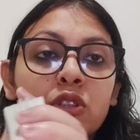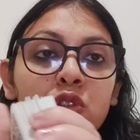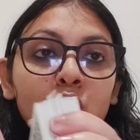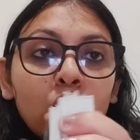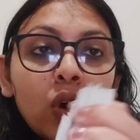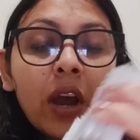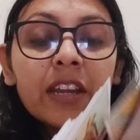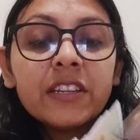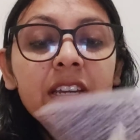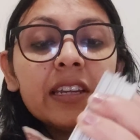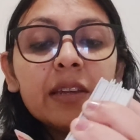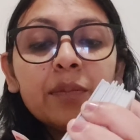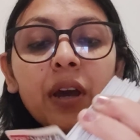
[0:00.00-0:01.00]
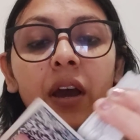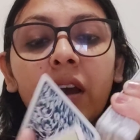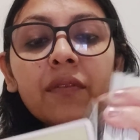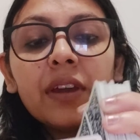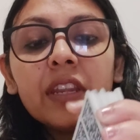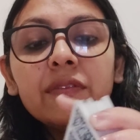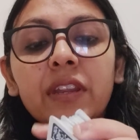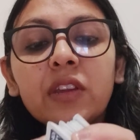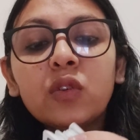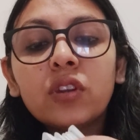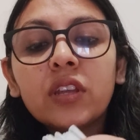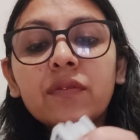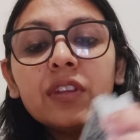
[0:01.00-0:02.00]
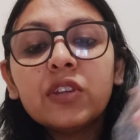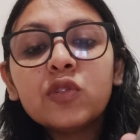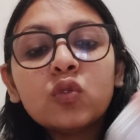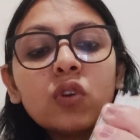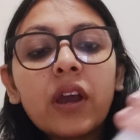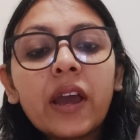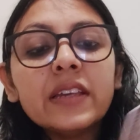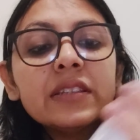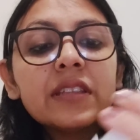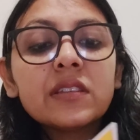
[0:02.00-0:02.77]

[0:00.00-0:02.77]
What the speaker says: So, hi dear Libra, a very very good evening to you guys.